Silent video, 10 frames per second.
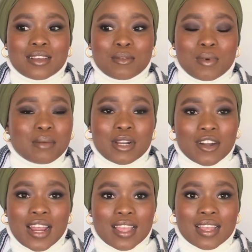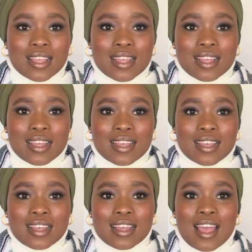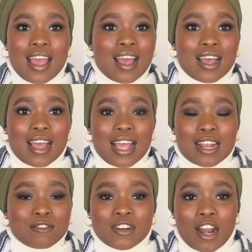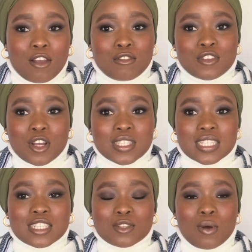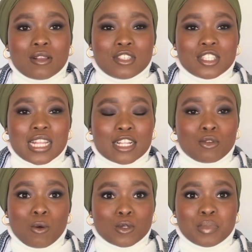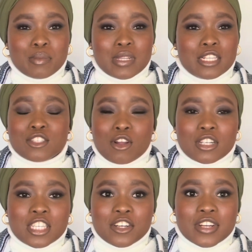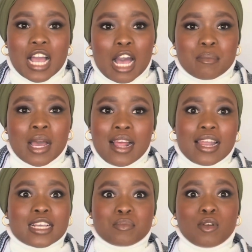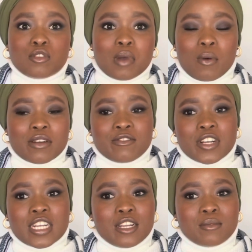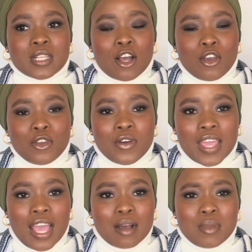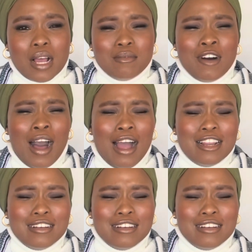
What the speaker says: Why am I crying? And I'd cry over nonsense, or I'd just like talk to people and start tearing up. Like I spoke to my one friend and he was like, are you okay? I'm like, I'm fine.